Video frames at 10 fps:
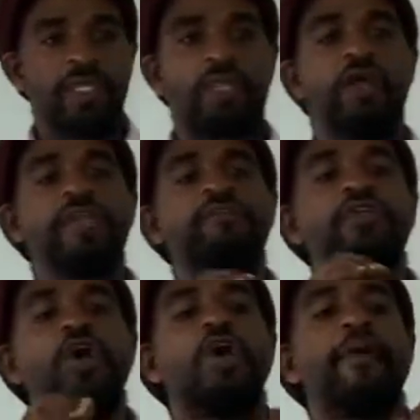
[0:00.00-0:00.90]
So even
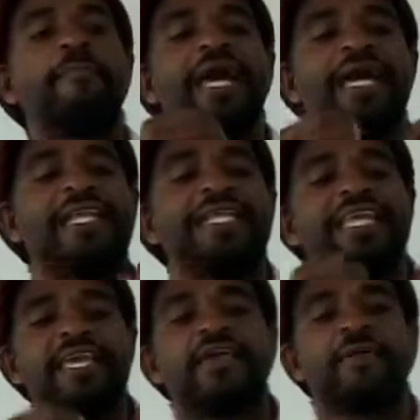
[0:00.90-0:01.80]
though I'm not
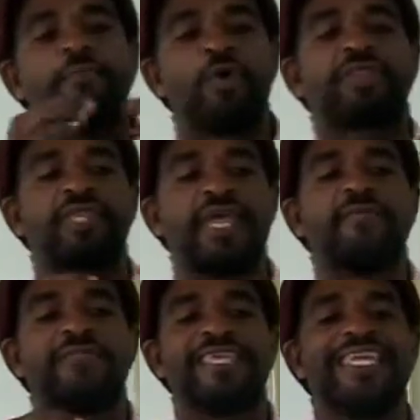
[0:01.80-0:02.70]
there most
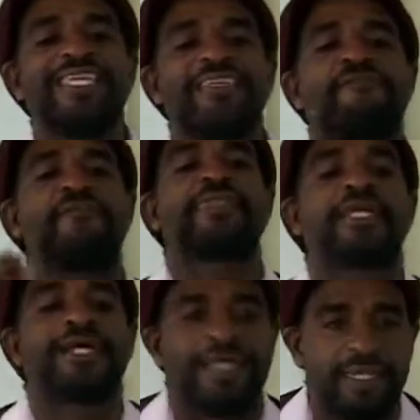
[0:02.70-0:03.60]
times in the
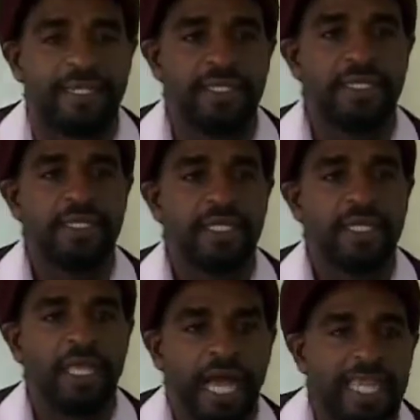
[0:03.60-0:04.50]
physical,
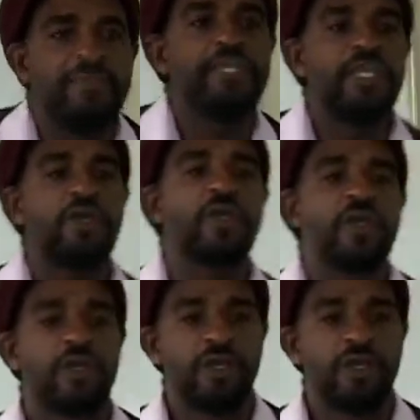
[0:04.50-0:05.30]
I am there